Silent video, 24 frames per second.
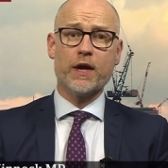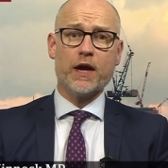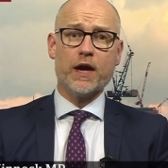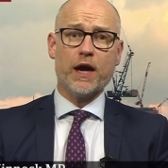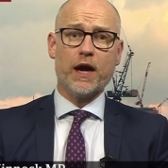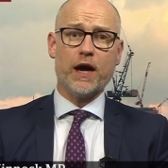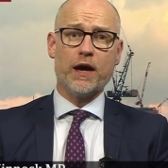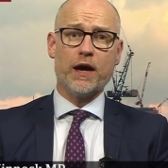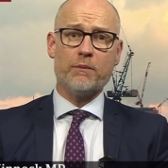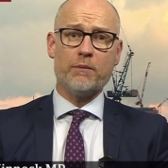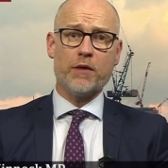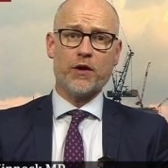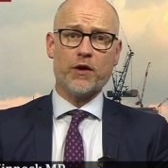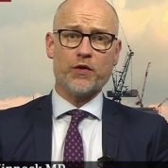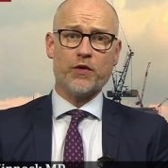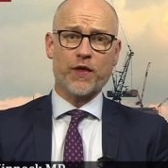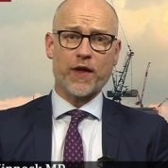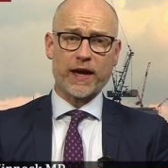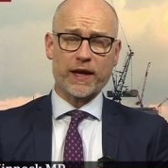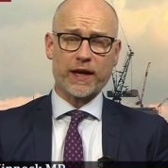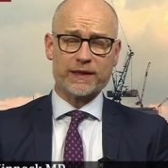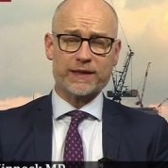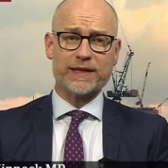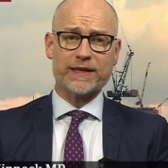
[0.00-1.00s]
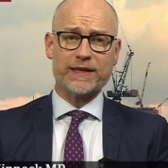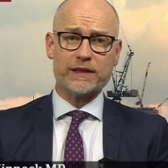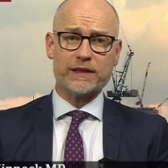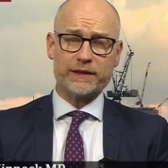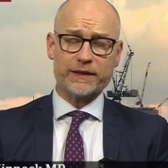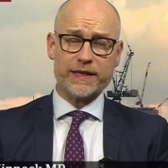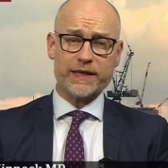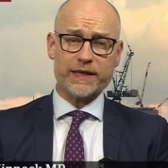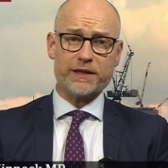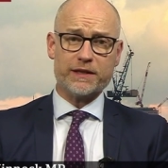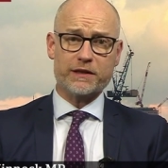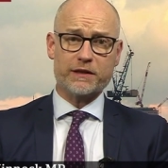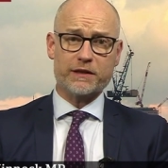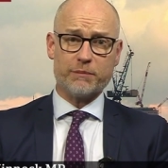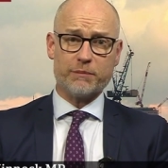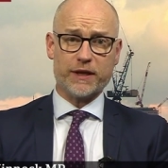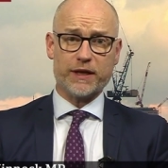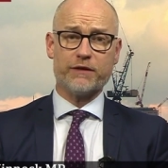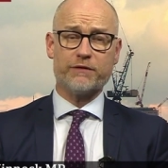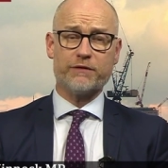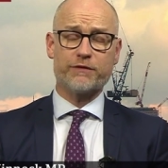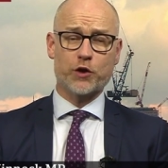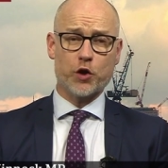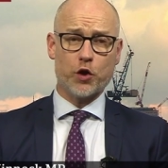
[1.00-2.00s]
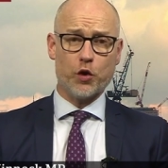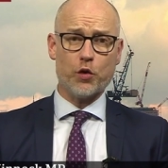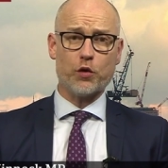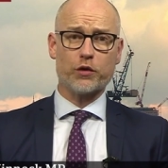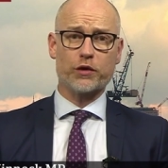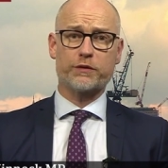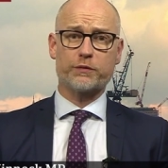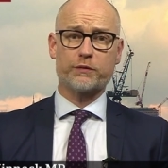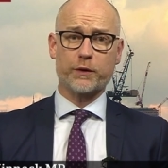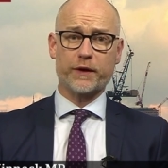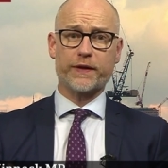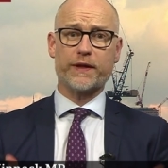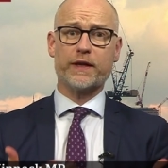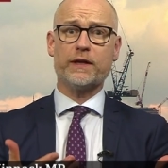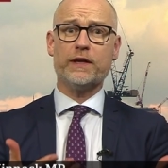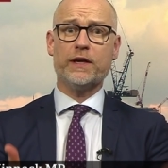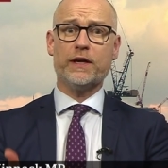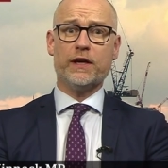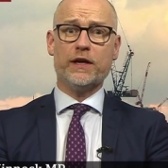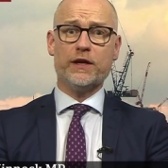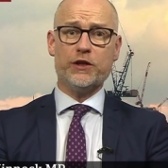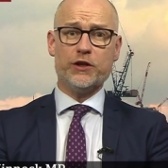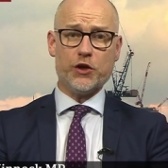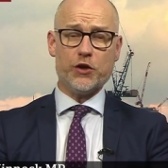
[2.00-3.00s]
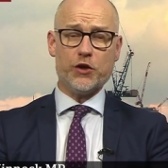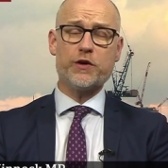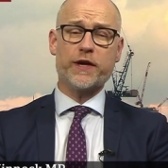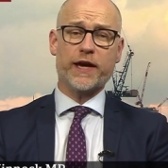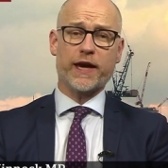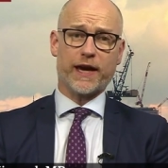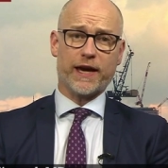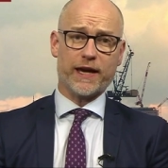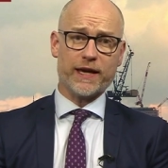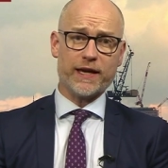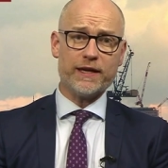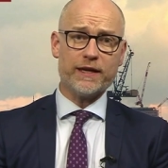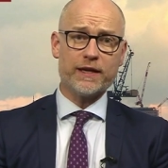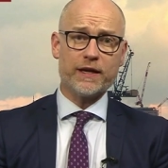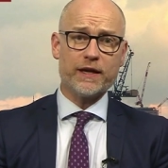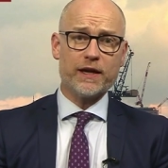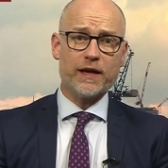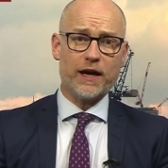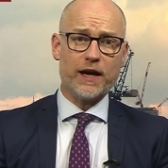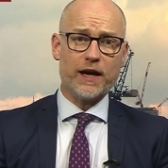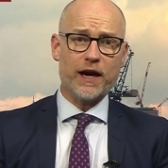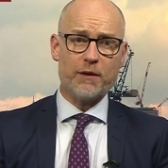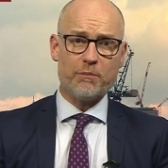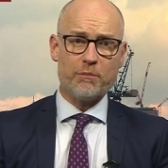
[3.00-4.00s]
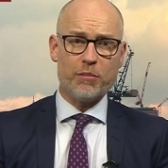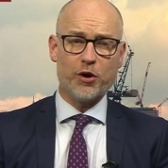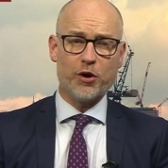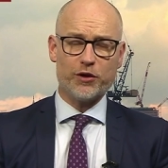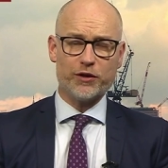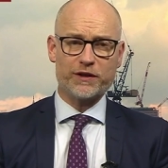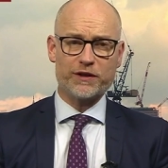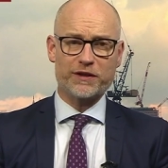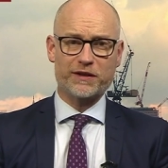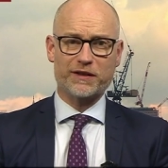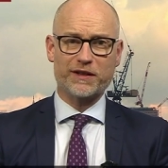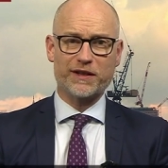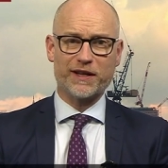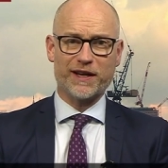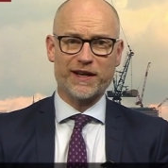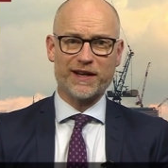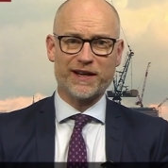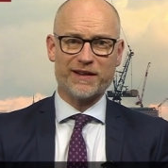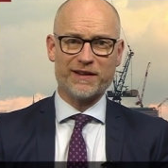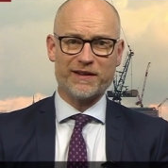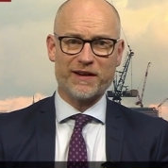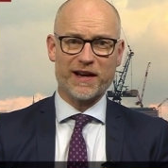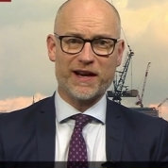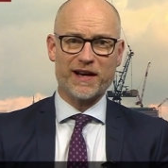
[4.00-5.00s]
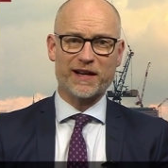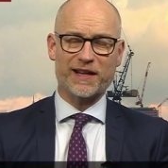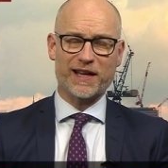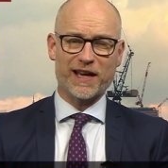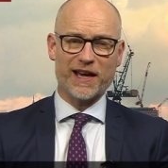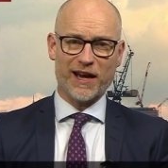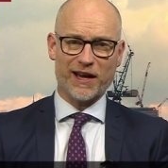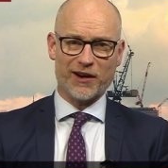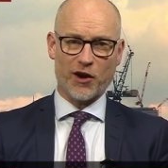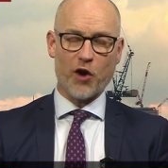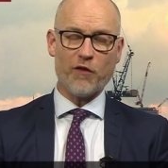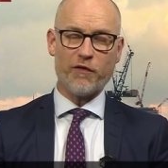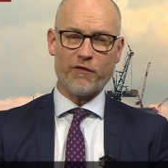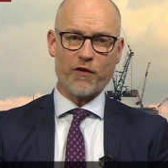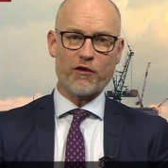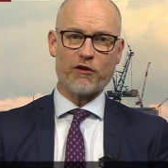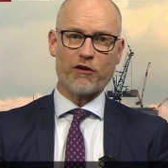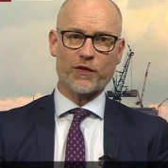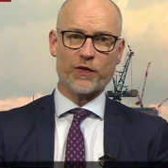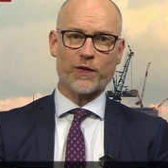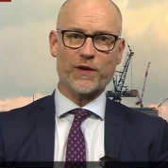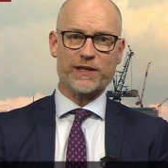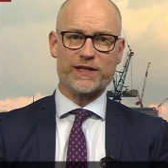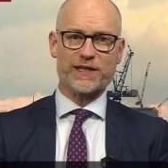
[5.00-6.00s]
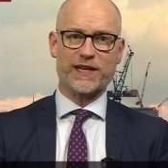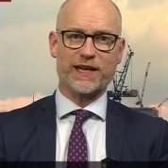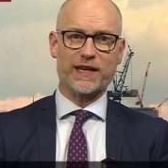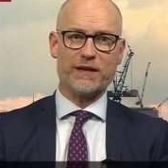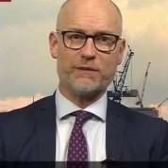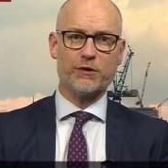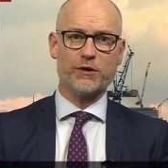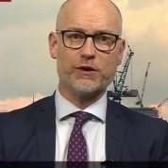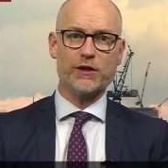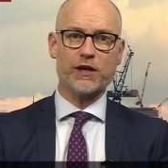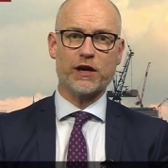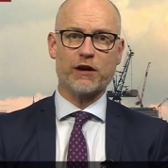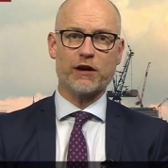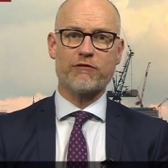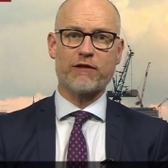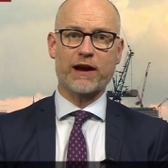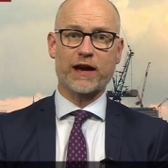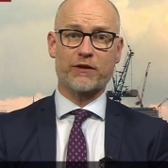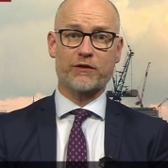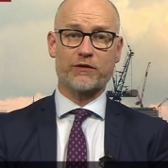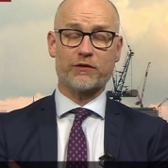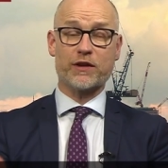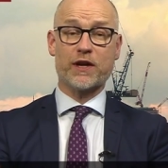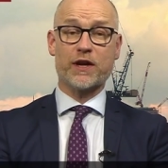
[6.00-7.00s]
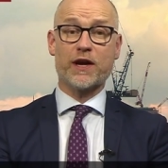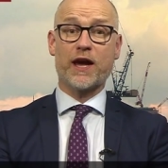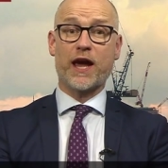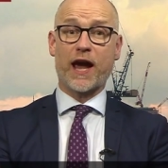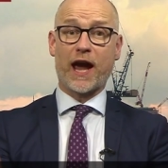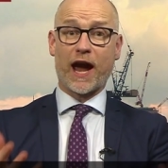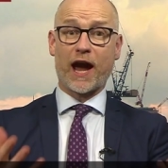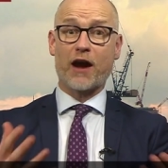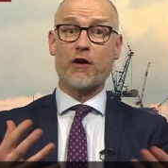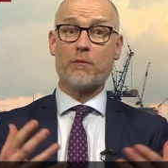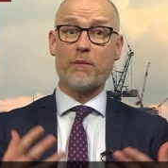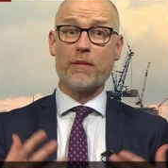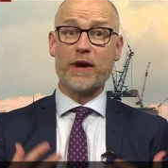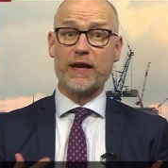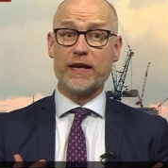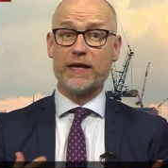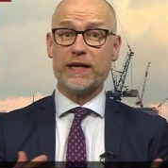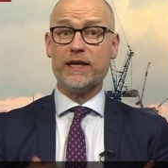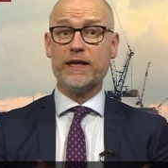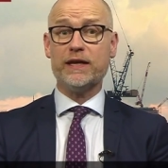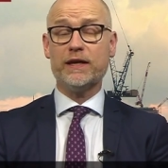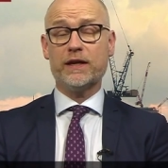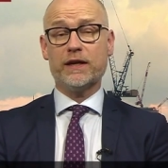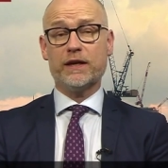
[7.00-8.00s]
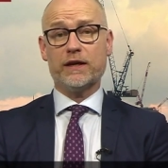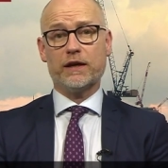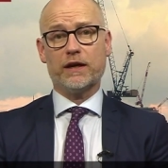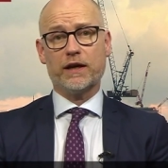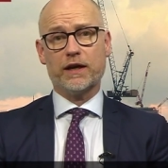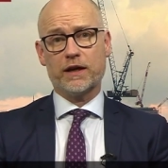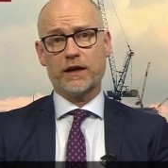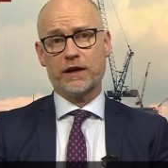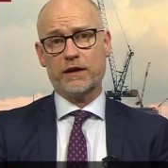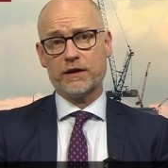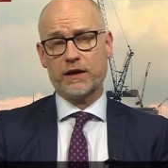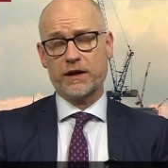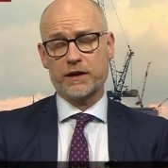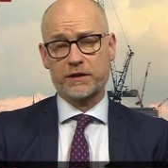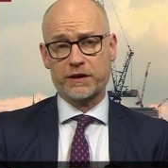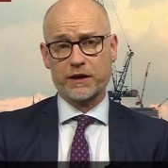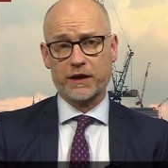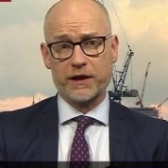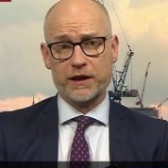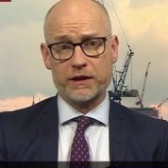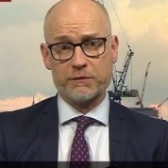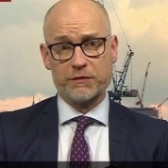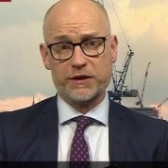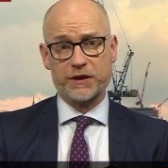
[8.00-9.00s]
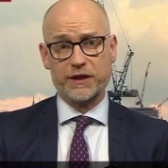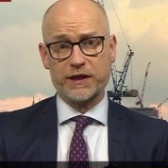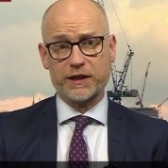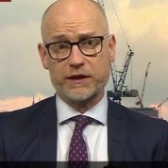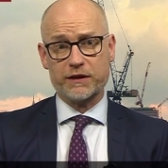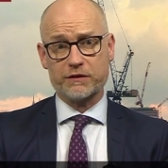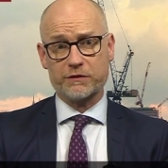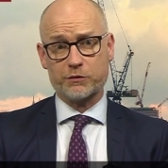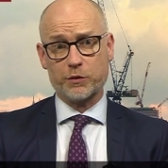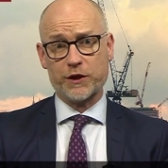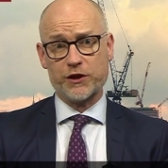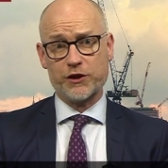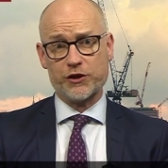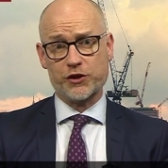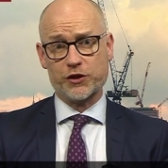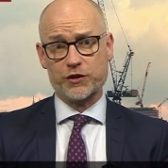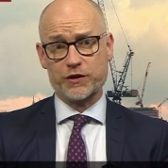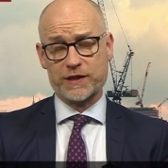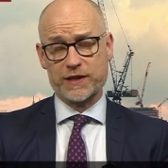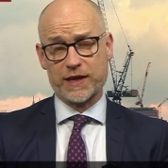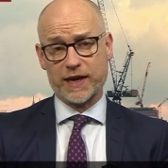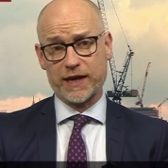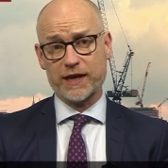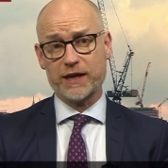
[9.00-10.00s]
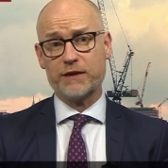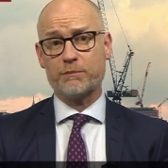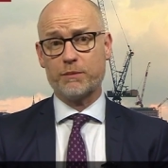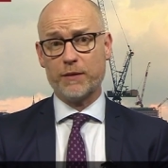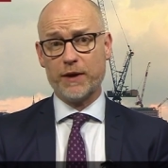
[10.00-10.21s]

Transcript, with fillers: Um, that deal needs to be, of course, where the UK uh, puts uh, a, an offer on the table around how many uh, asylum seekers we should take.